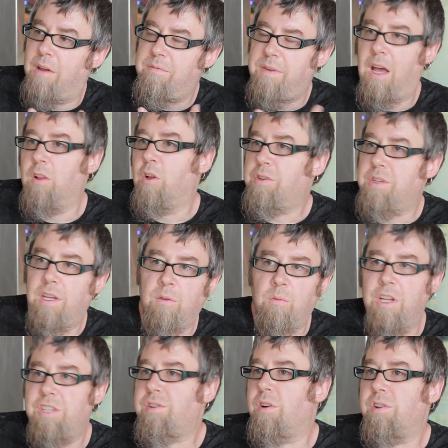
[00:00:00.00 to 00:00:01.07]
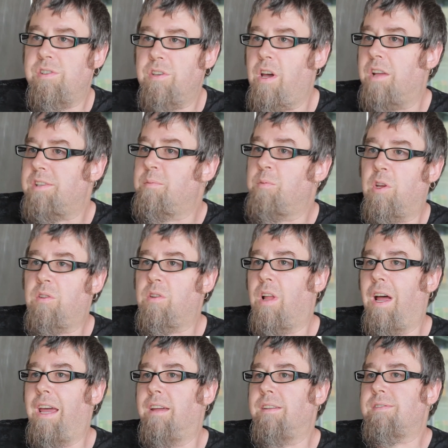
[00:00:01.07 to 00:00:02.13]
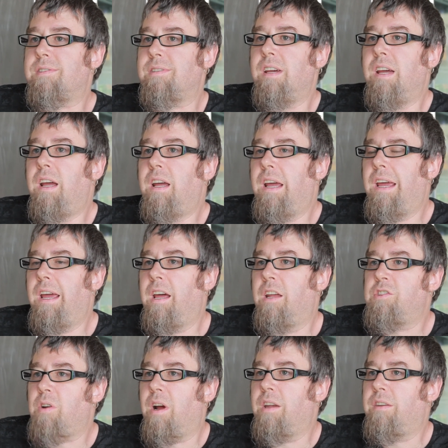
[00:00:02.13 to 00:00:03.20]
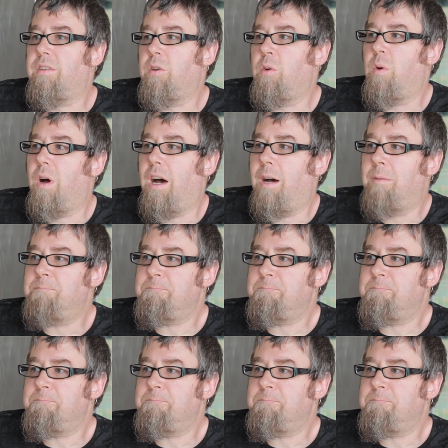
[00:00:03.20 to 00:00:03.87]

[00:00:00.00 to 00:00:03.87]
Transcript: looked in, researched, and got some good clients. And tried to, try